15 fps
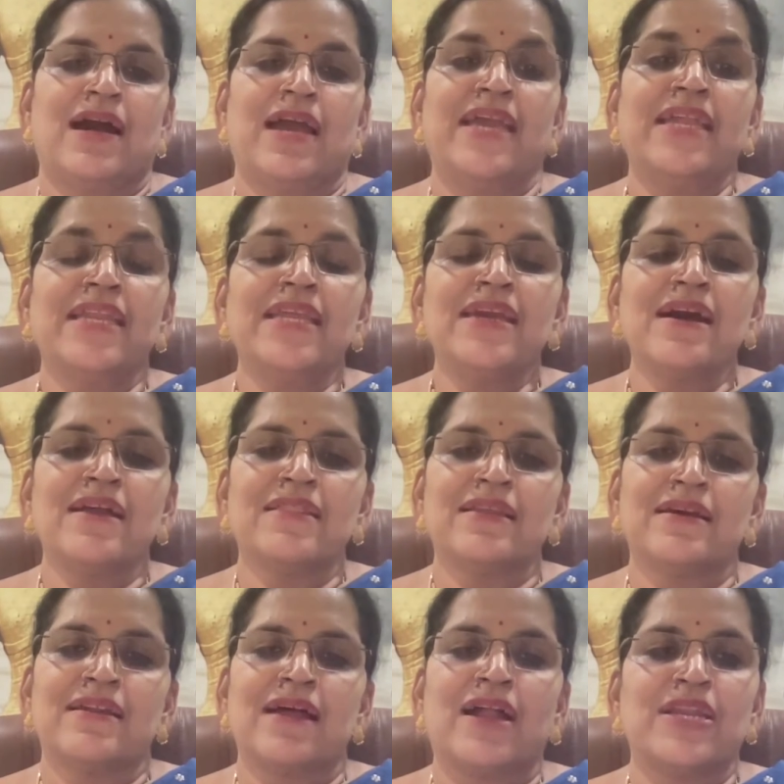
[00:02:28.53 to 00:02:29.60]

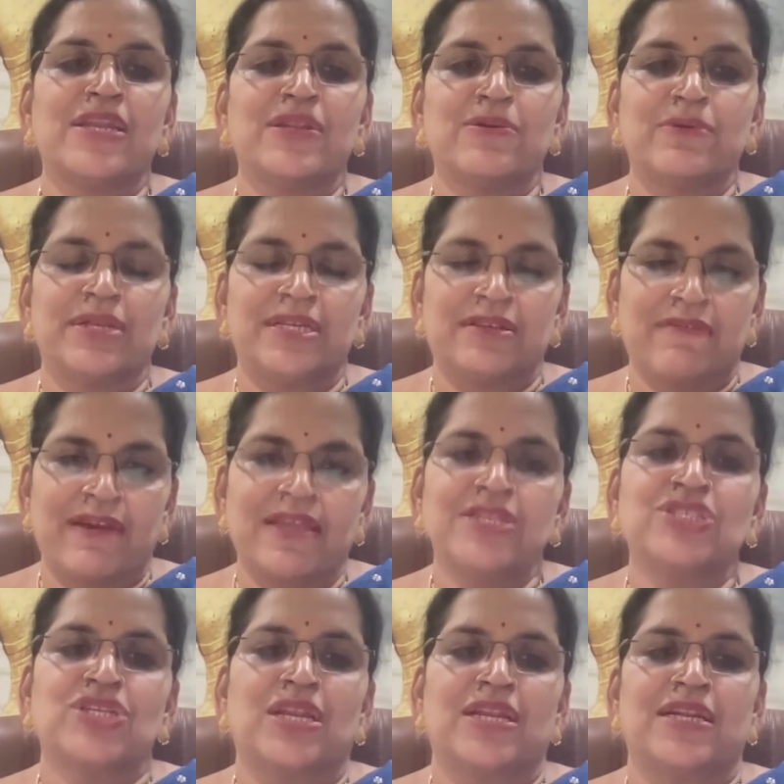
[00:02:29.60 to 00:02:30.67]
other undue
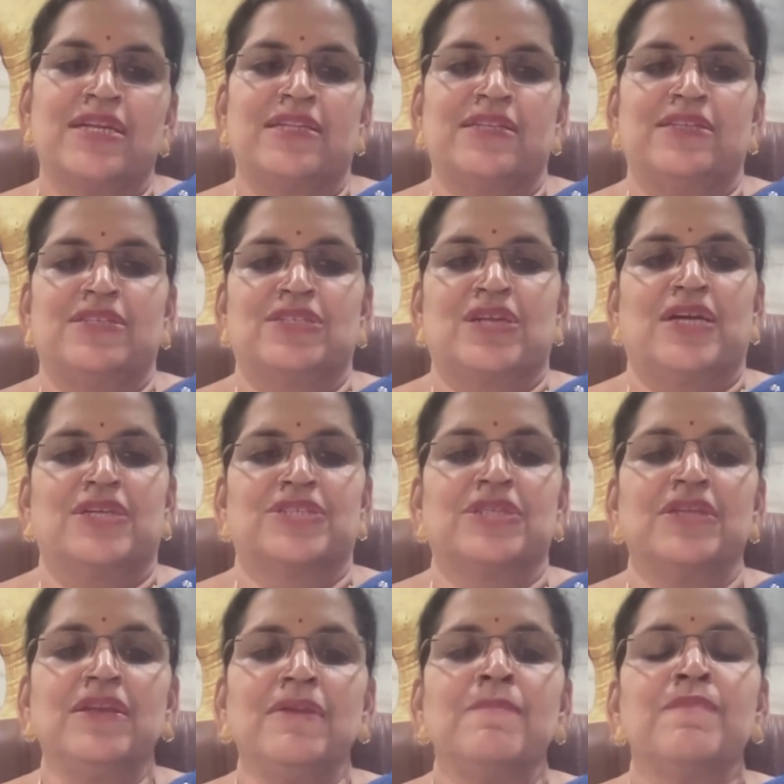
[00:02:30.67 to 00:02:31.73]
intervention in the
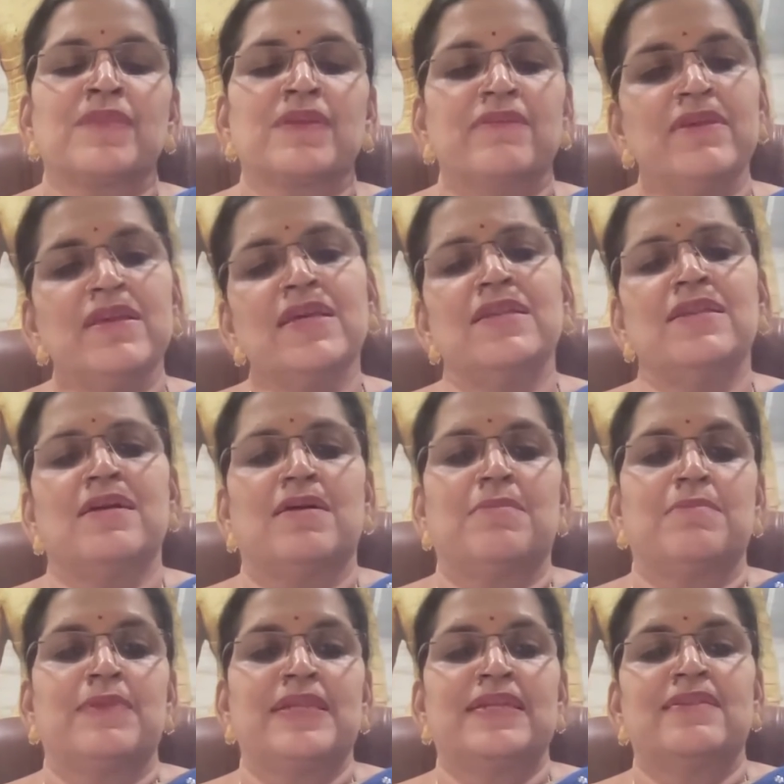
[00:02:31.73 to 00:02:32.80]
discussion, we can
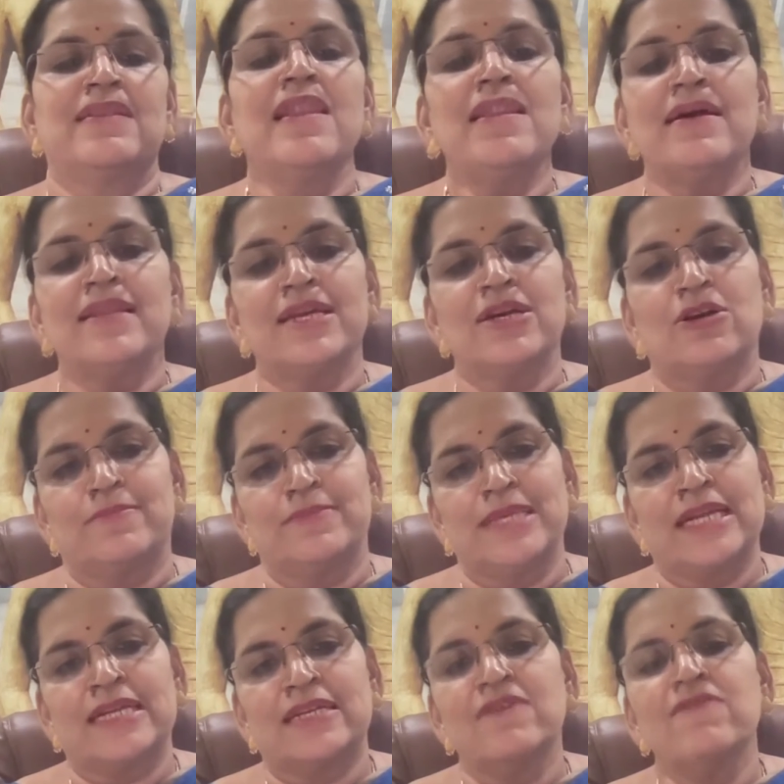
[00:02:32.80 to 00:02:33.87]
complete the learning
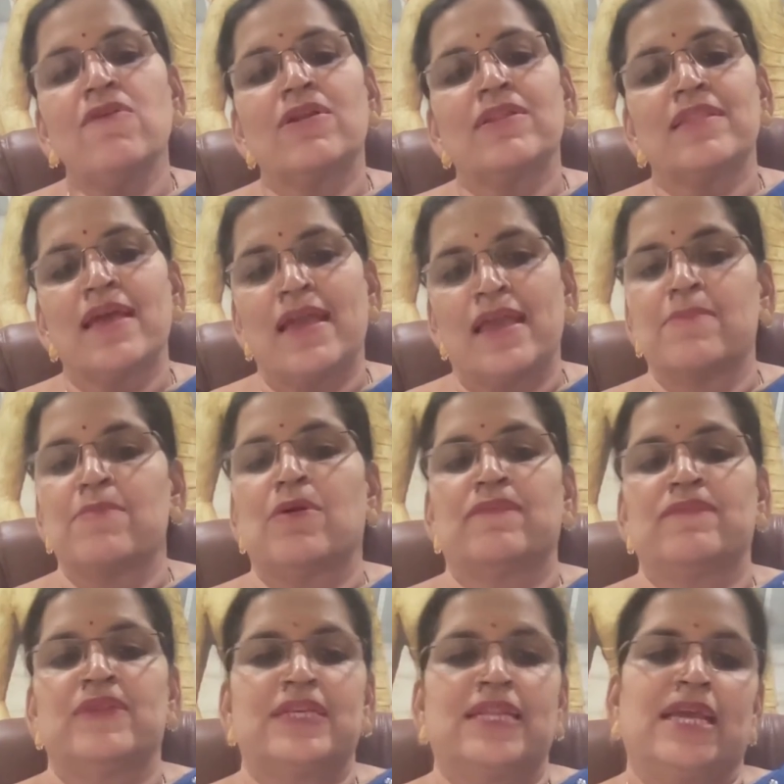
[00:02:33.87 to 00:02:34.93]
objective or the aim
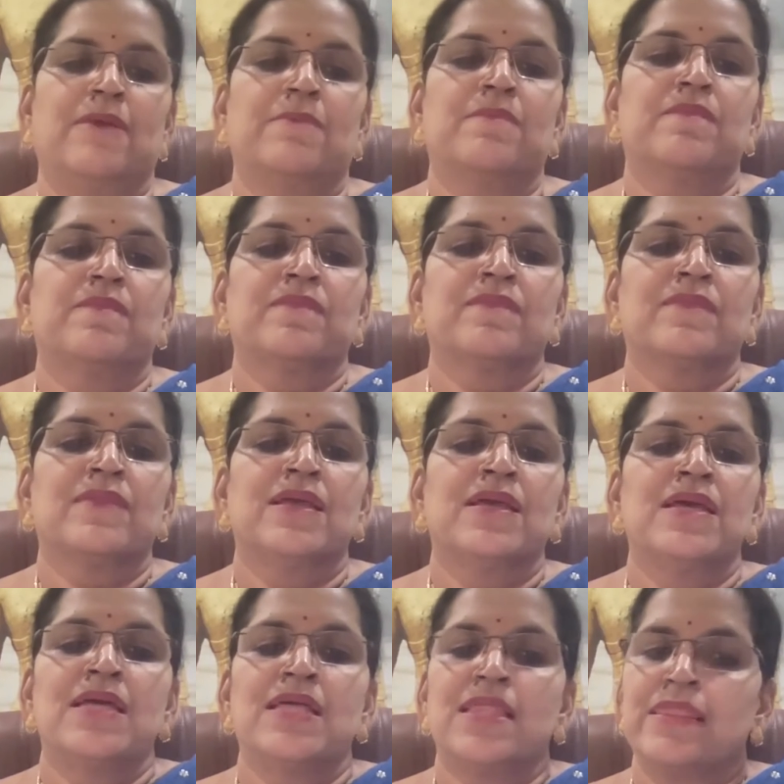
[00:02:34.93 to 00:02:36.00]
of the day.
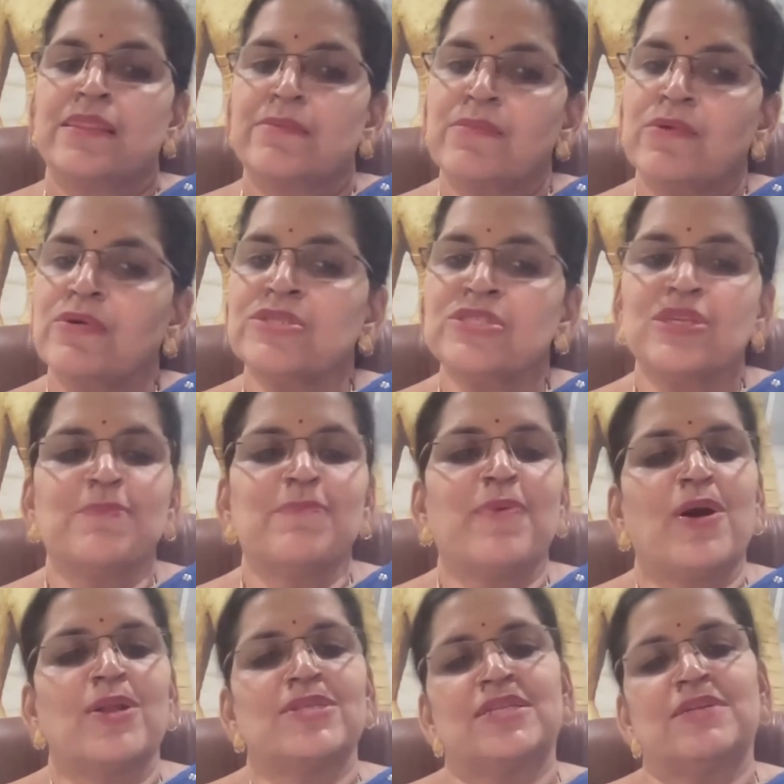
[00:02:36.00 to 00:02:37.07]
The most
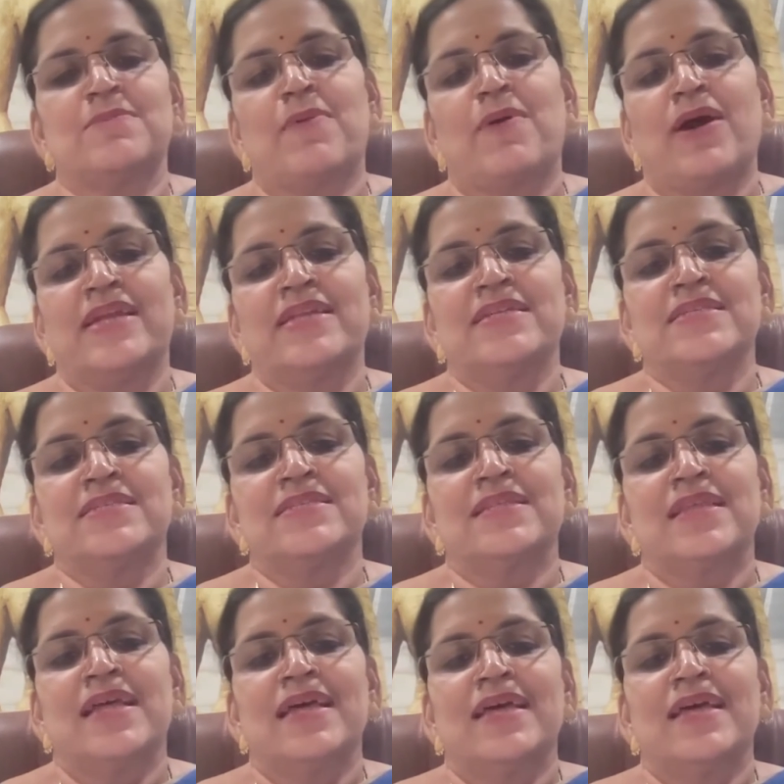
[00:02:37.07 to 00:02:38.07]
important points,